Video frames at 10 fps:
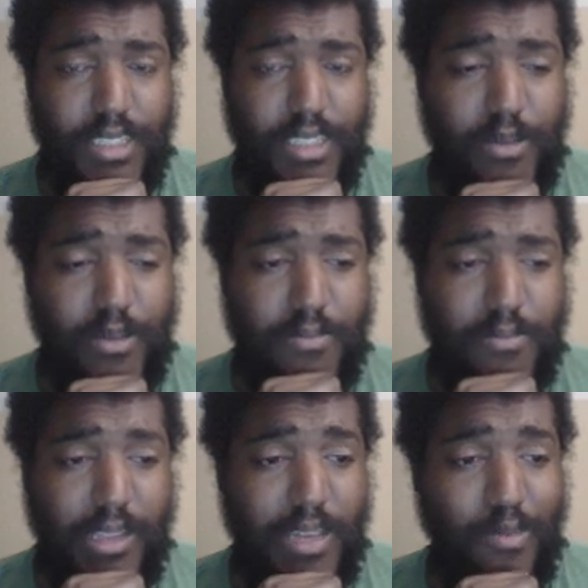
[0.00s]
So,
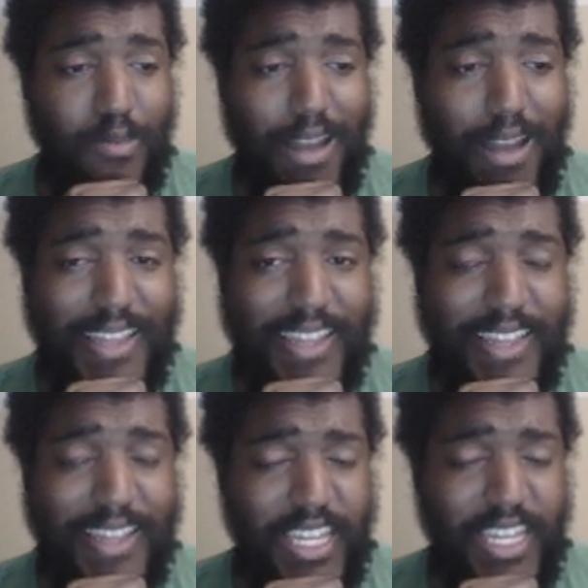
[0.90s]
Tim Brown
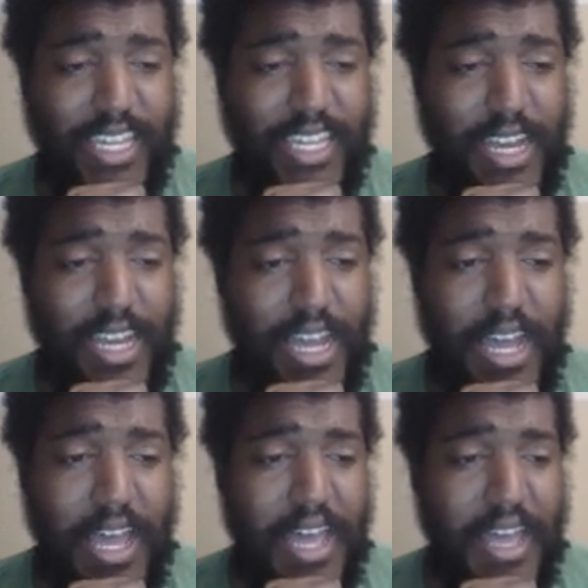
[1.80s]
led league.
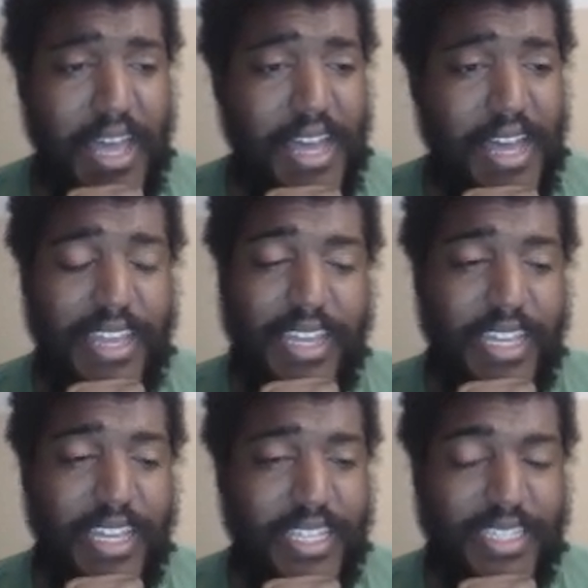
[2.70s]

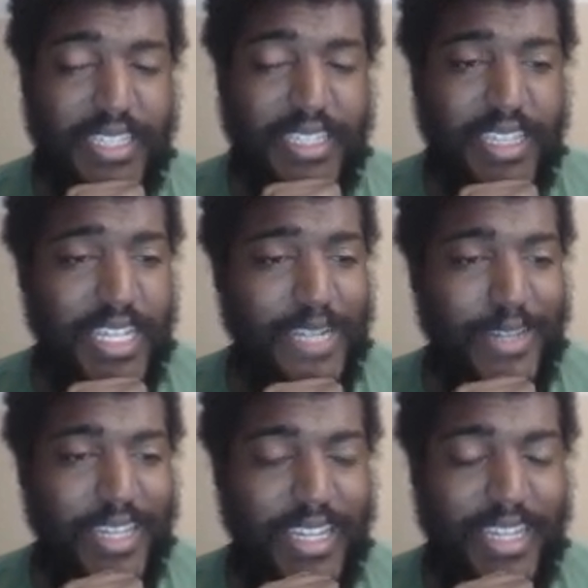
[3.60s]
It's
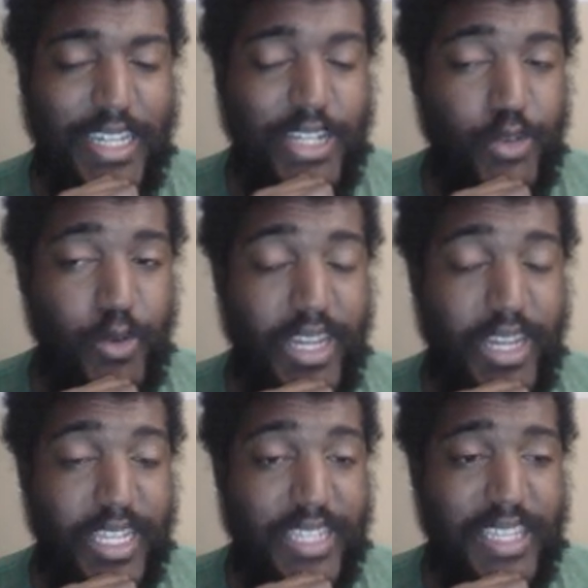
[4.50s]
gonna be
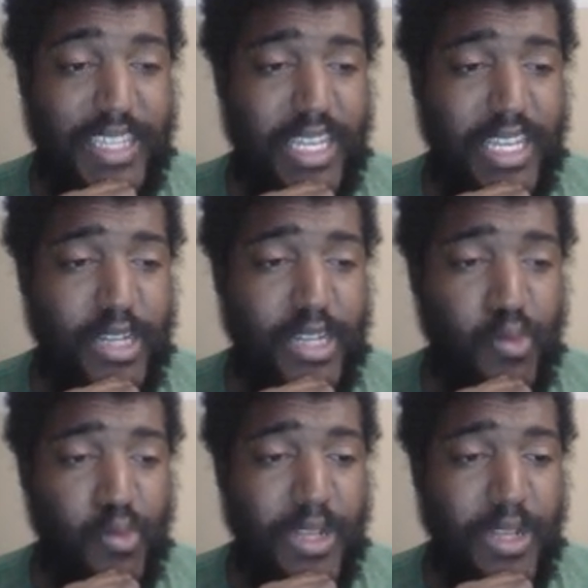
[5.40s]
intriguing to see, you
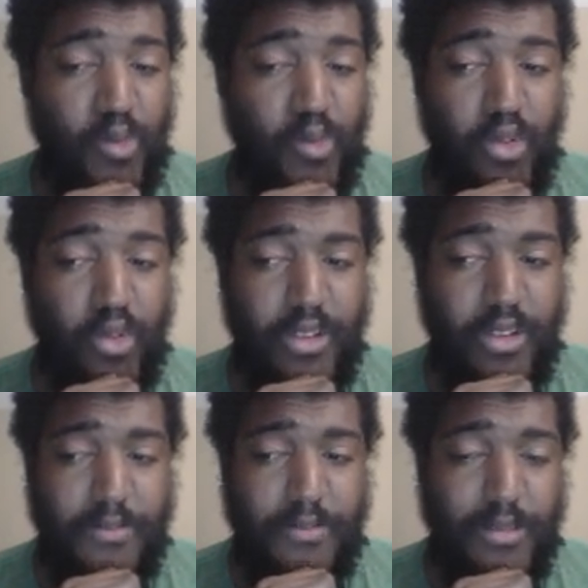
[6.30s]
know, what in the
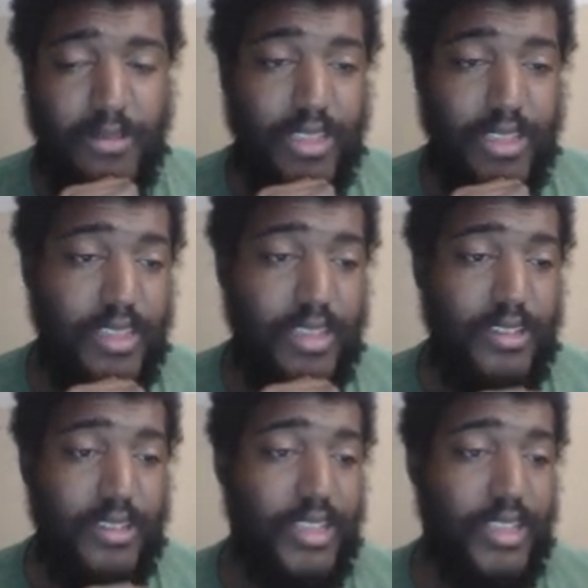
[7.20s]
world
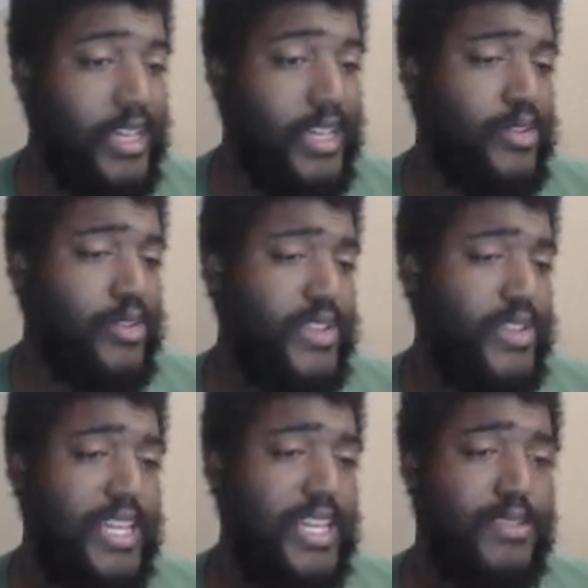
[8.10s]
the other
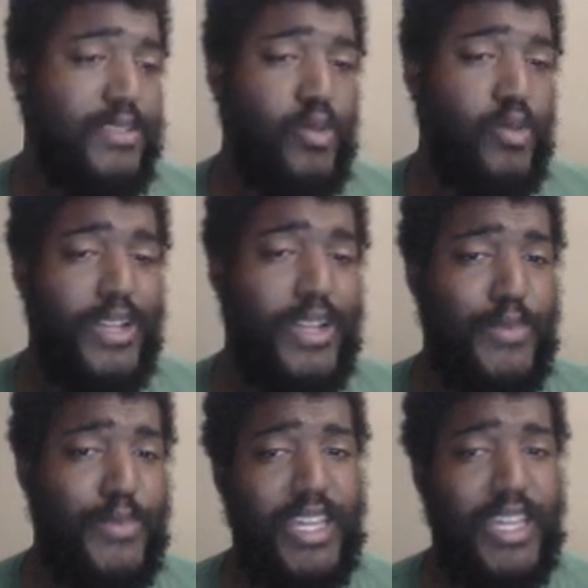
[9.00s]
three teams are going
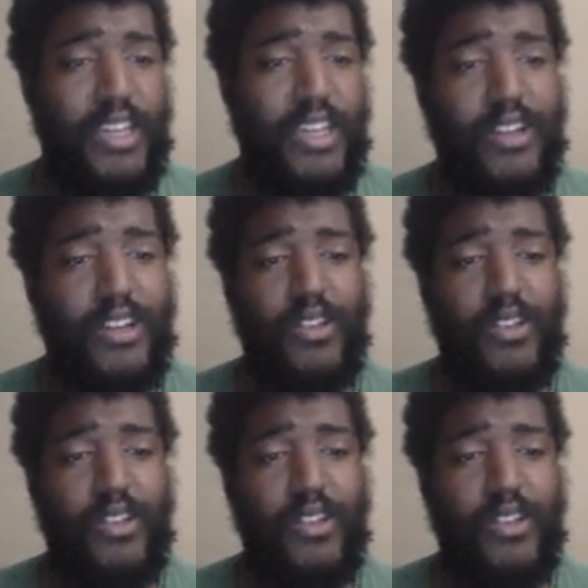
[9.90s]
to be.